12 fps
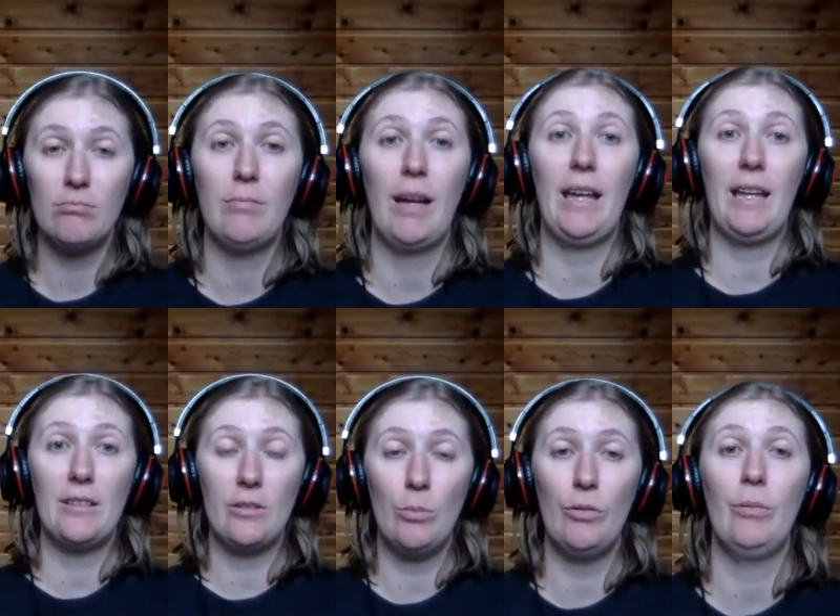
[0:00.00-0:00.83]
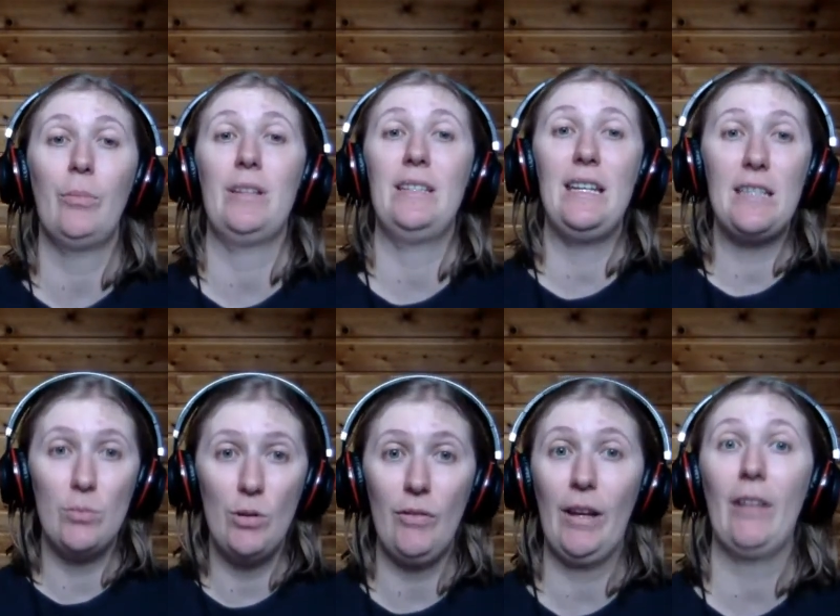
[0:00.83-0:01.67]
My hands are moving, my
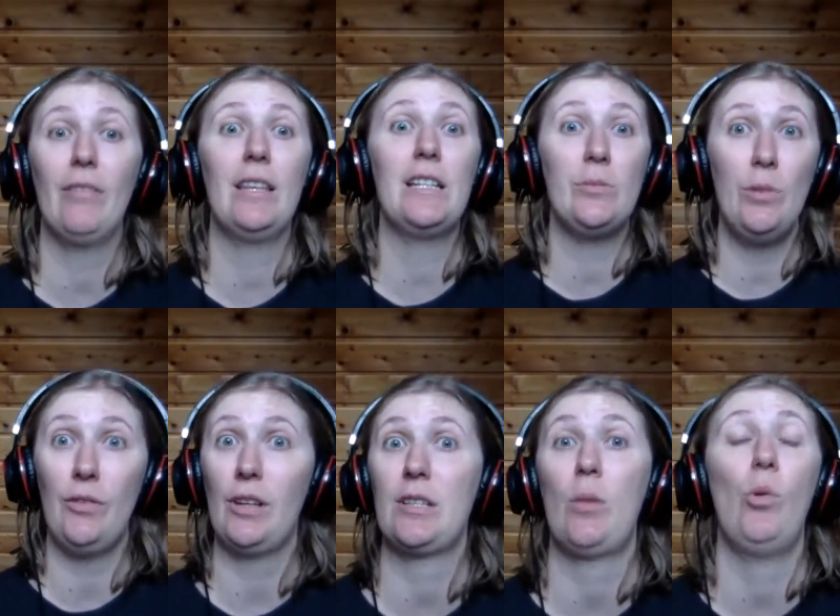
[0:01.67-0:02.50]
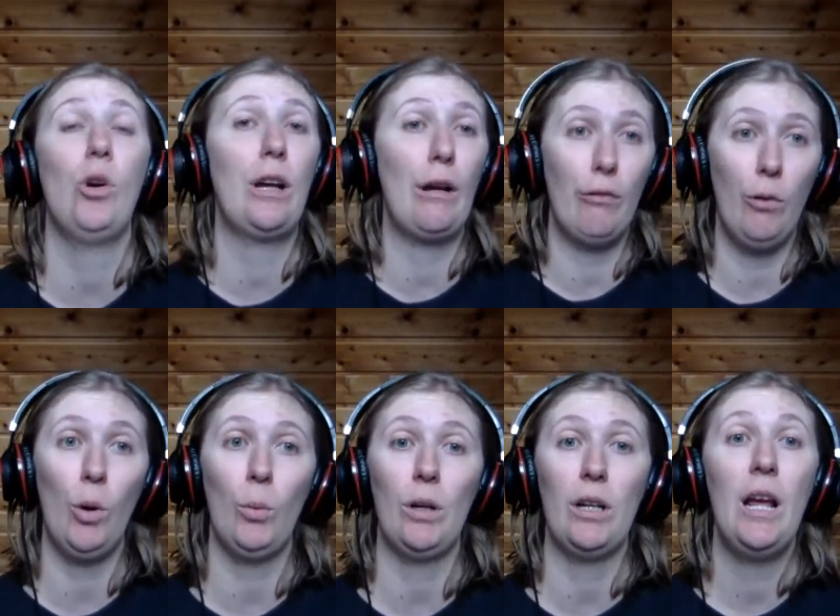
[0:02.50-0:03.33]
seat's moving, everything is moving because I'm walking
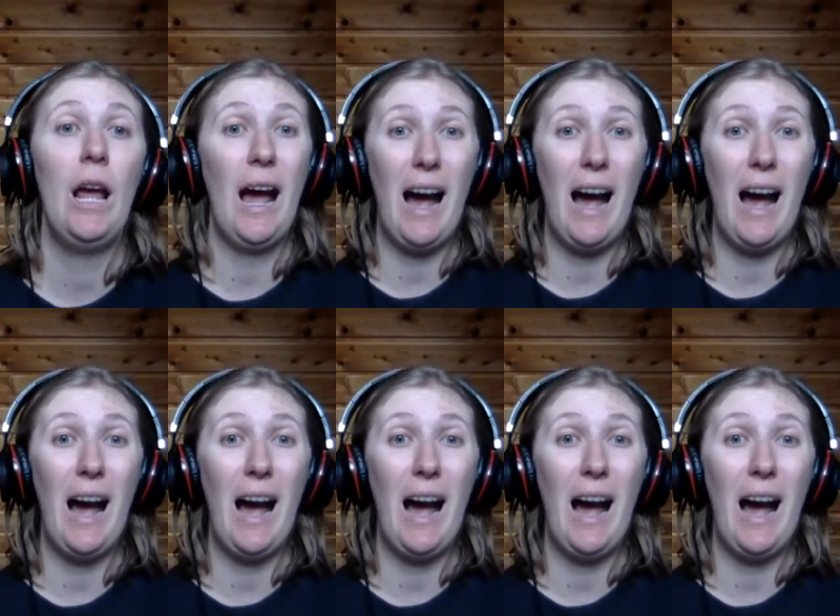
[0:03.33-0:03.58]
forward.